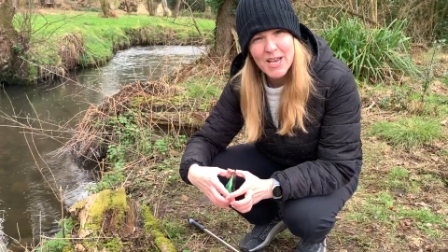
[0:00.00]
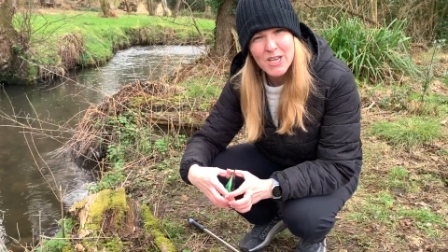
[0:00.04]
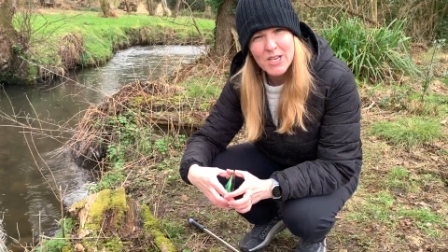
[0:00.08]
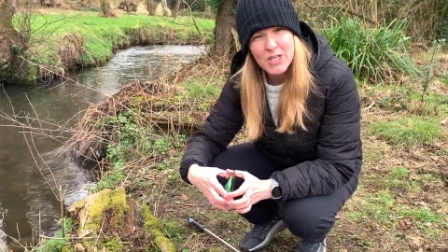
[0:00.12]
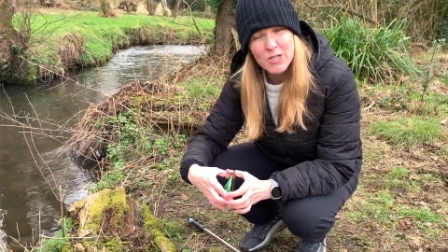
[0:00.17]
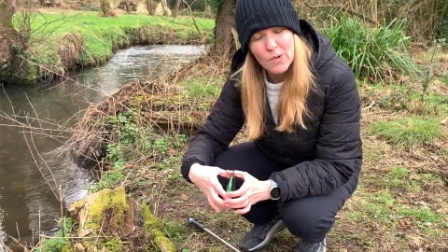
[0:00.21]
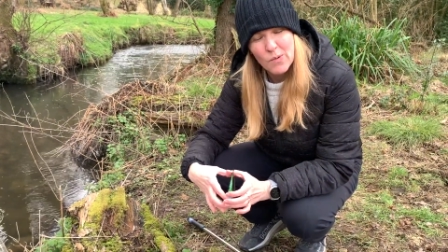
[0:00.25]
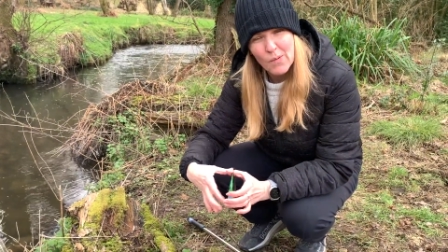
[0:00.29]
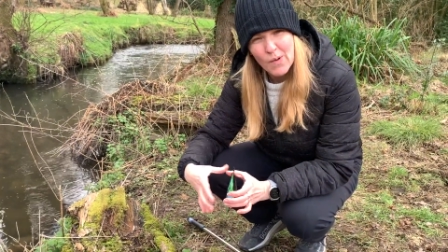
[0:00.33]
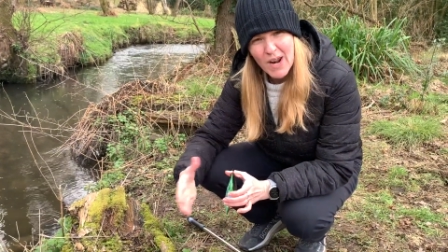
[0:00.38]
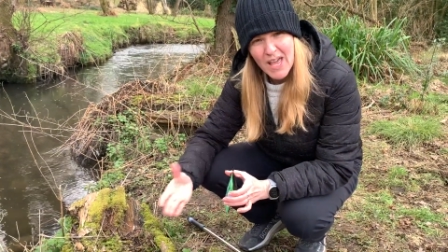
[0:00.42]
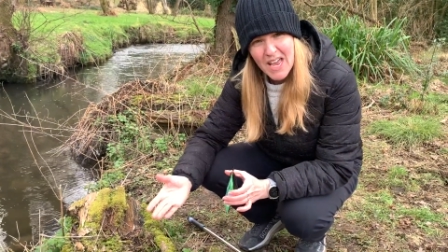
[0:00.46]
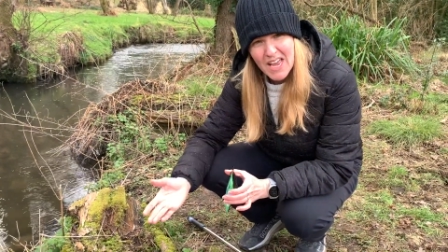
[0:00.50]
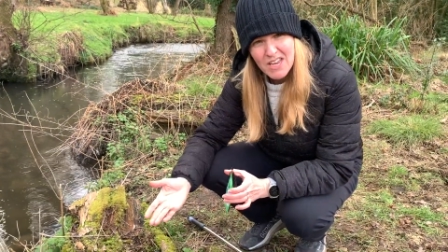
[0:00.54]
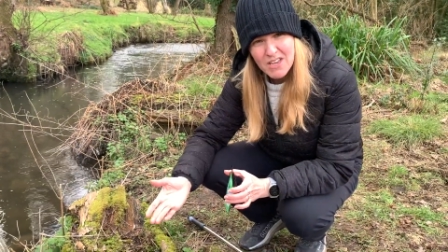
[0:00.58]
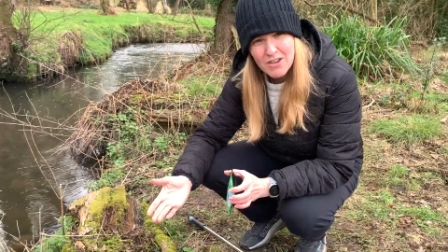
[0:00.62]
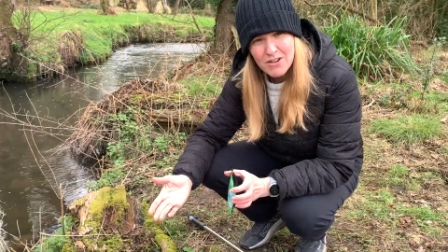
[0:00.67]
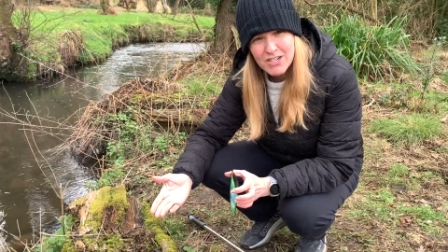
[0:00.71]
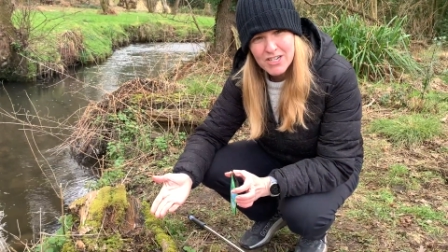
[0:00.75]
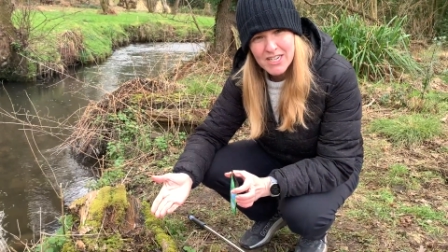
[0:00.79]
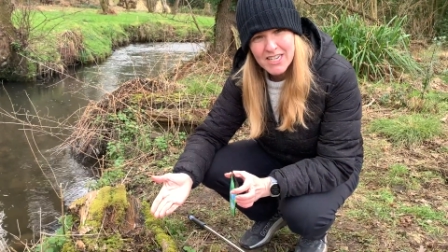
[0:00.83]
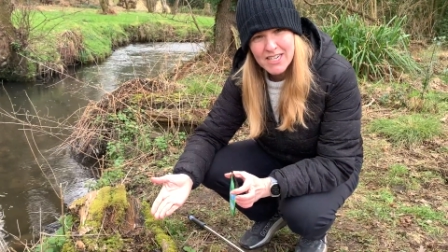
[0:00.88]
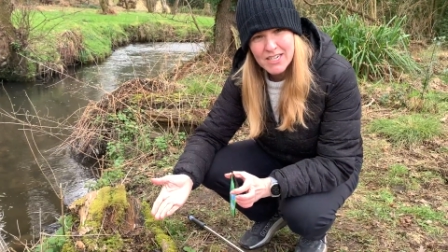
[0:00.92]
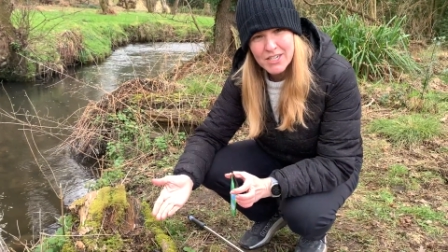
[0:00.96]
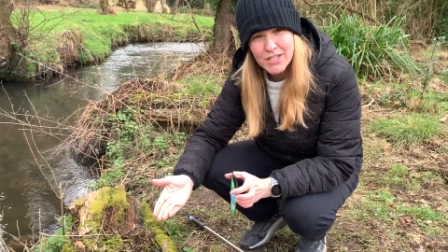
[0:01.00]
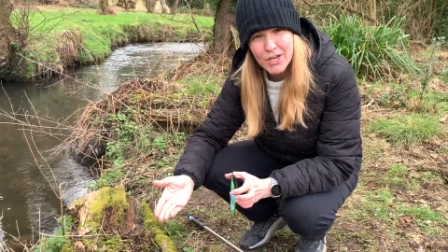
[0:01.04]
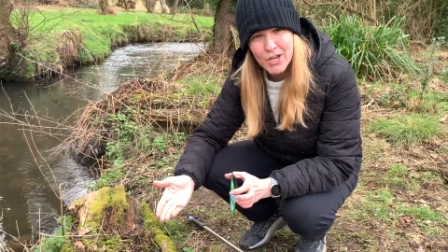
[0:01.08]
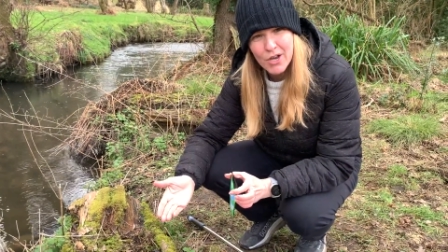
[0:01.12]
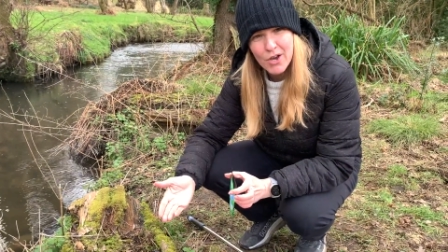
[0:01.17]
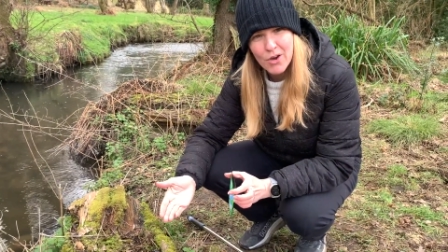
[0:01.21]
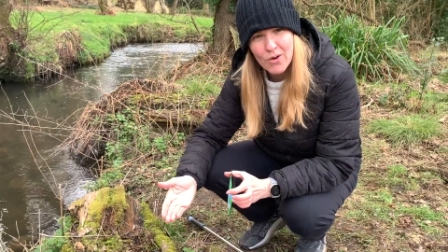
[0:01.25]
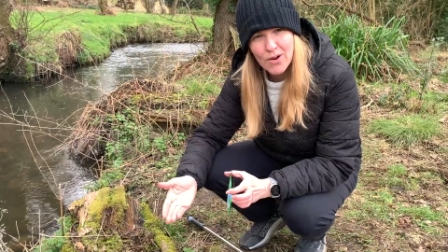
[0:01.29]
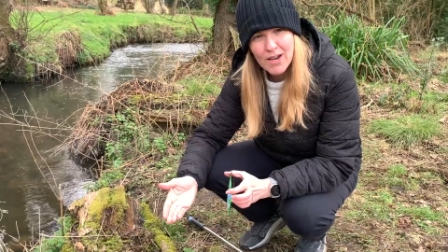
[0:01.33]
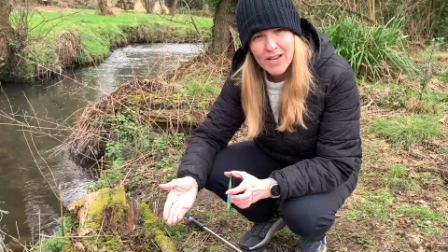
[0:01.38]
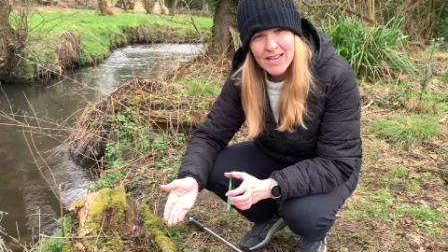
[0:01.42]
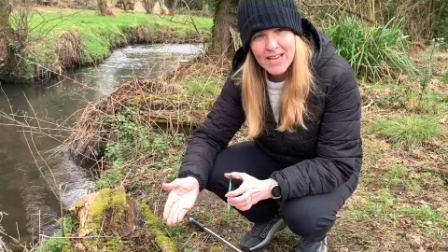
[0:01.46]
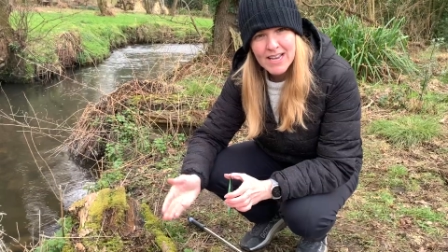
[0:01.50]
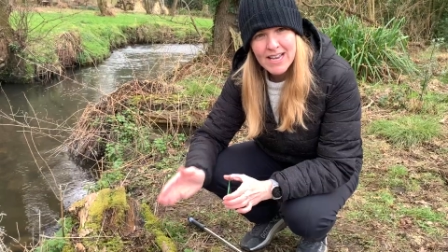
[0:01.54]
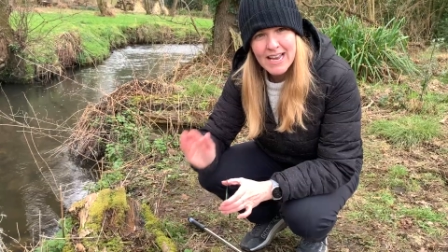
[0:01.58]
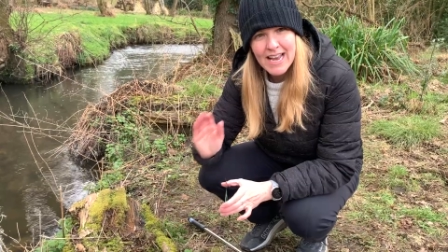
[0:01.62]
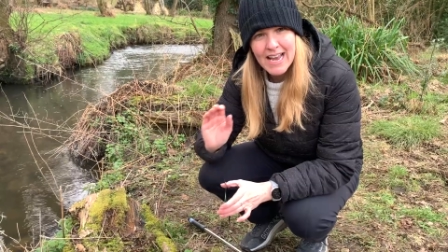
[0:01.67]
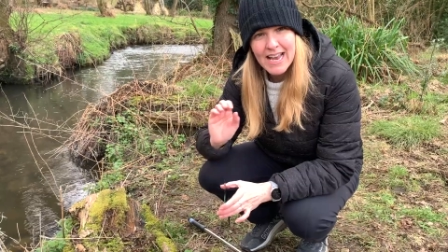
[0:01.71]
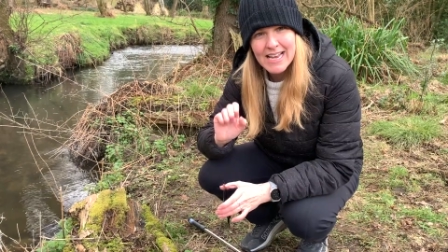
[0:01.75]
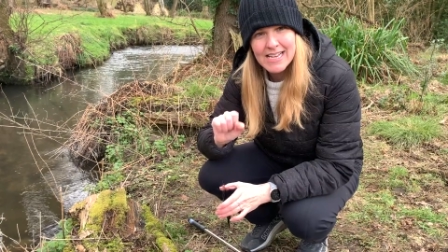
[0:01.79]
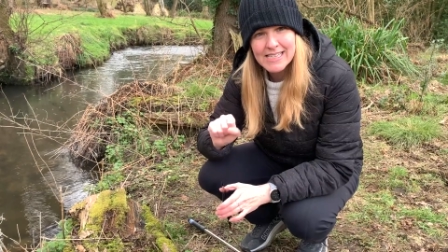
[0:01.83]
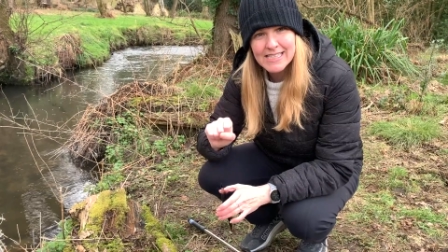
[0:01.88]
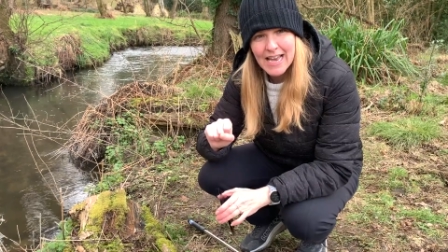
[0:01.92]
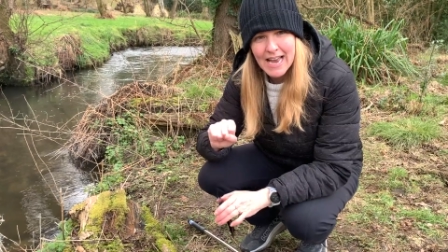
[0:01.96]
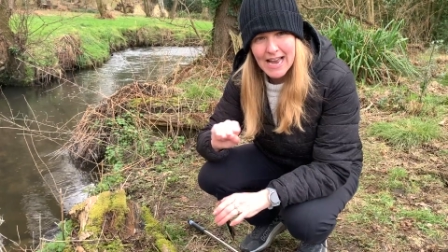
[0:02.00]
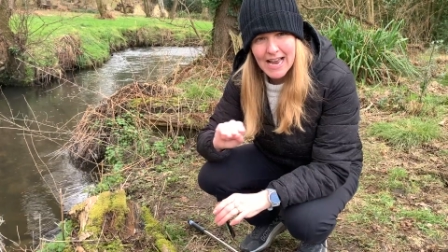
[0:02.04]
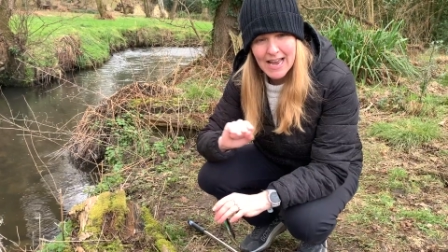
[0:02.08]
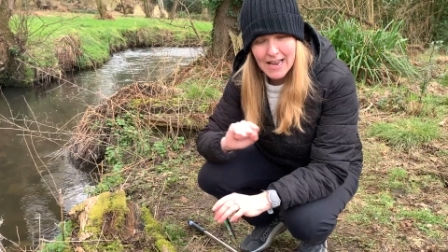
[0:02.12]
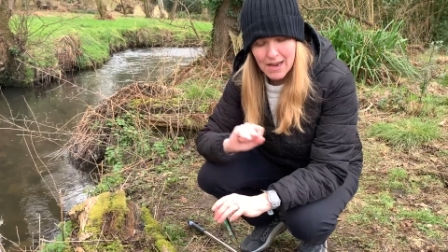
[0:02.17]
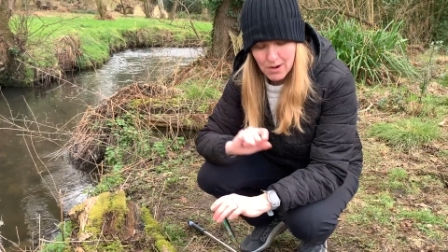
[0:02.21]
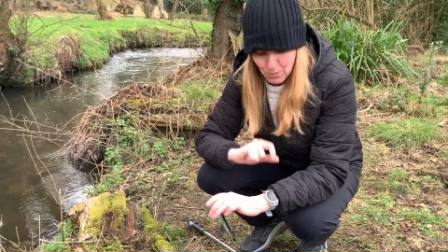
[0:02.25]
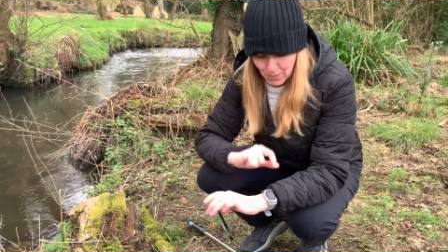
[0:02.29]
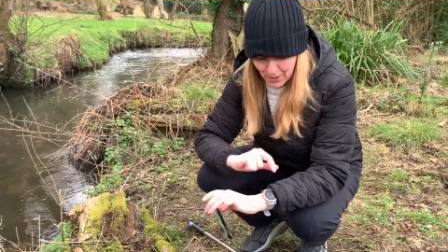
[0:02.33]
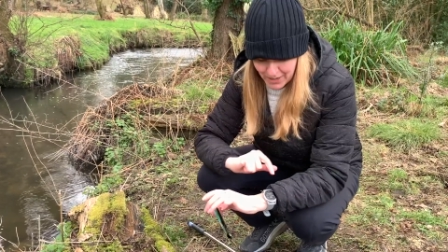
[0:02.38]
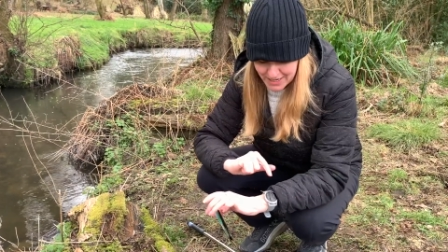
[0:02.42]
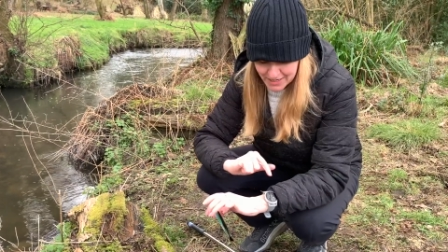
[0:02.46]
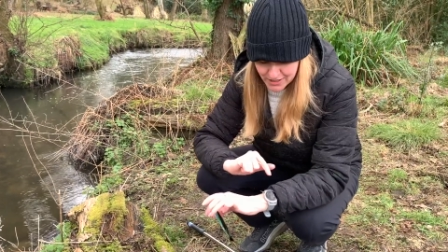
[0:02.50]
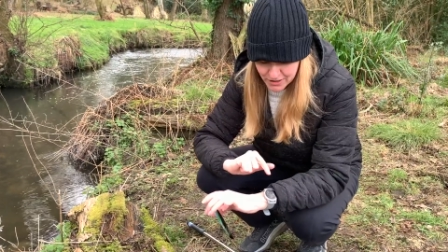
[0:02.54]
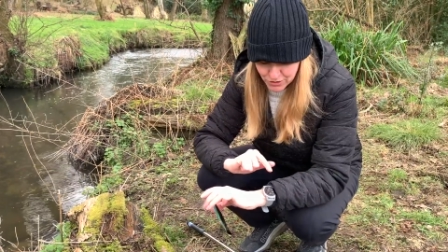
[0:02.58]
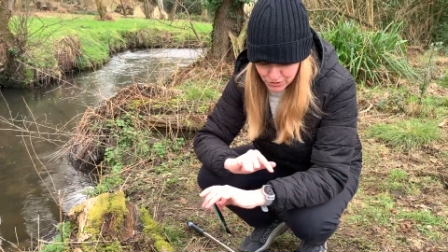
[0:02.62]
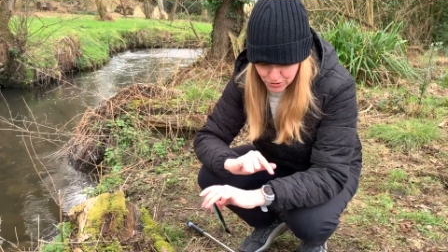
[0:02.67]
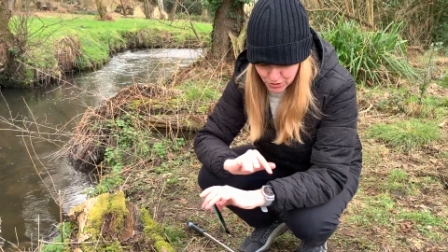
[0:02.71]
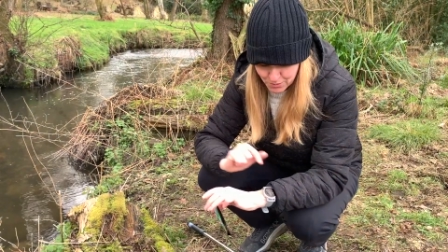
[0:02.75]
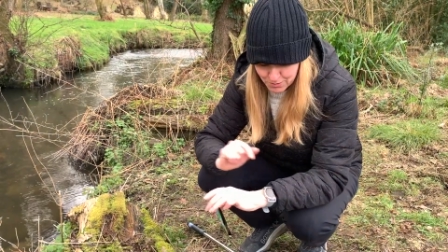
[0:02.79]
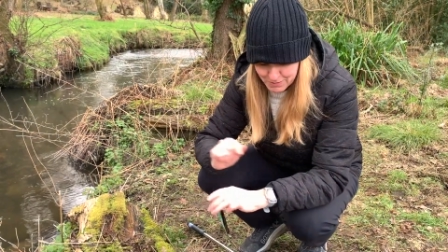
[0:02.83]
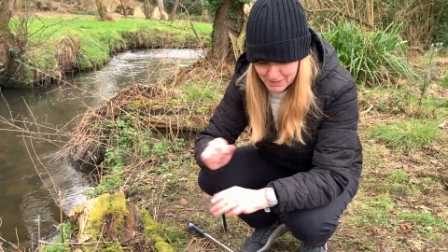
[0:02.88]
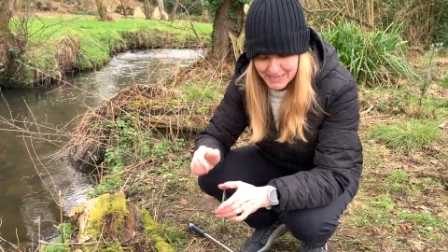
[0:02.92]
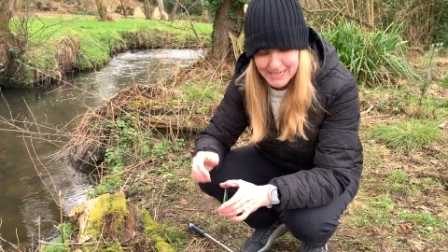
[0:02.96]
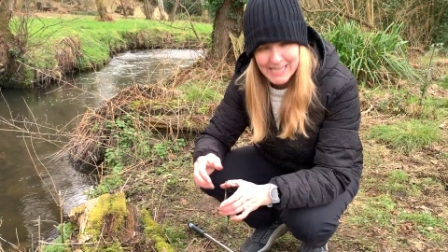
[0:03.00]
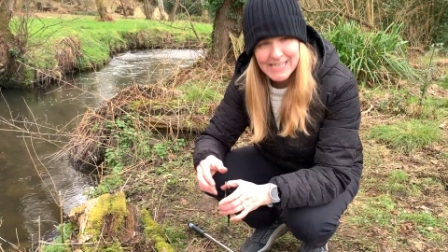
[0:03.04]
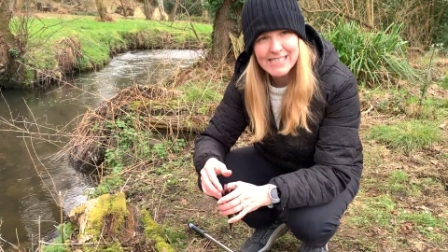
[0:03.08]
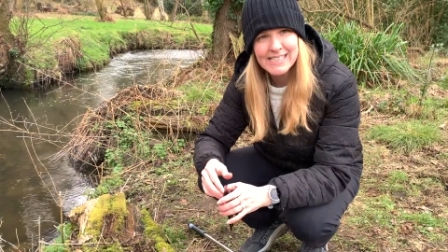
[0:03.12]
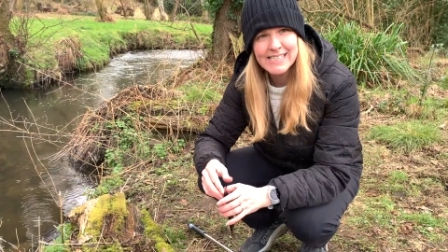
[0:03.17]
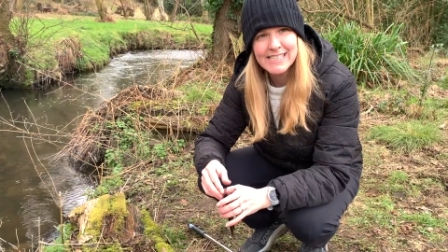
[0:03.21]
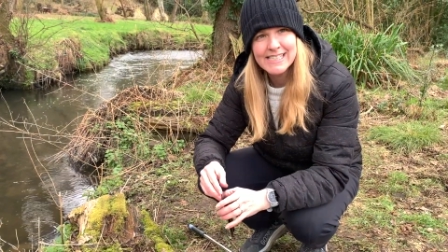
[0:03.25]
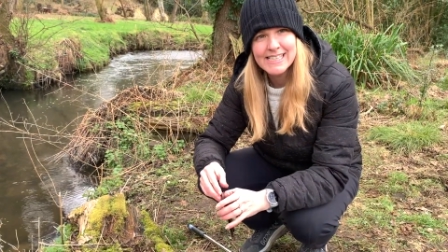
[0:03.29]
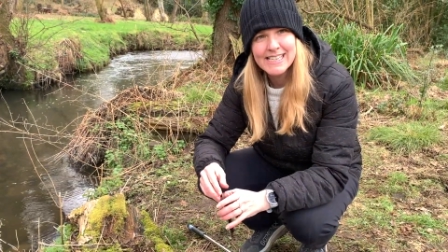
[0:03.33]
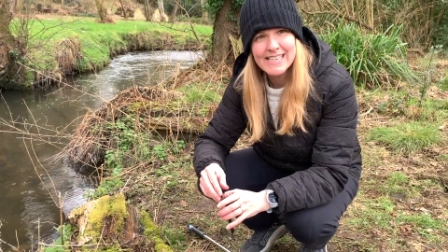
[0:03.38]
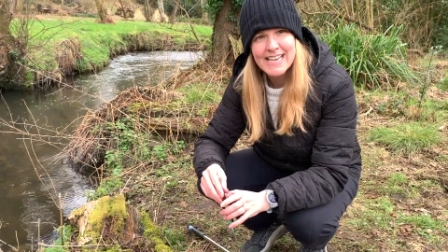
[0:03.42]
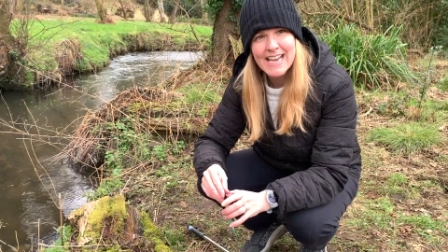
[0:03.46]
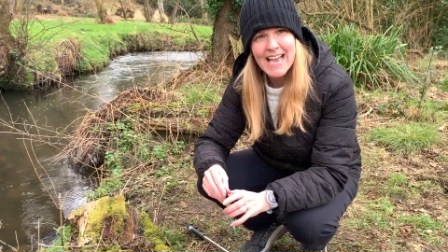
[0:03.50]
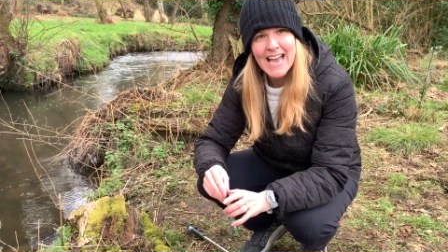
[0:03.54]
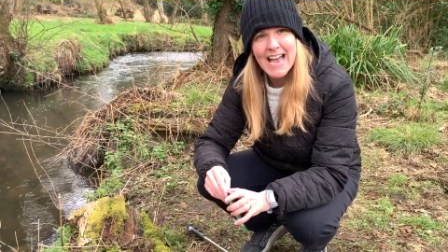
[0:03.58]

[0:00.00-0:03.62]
So what I usually do is I wait two minutes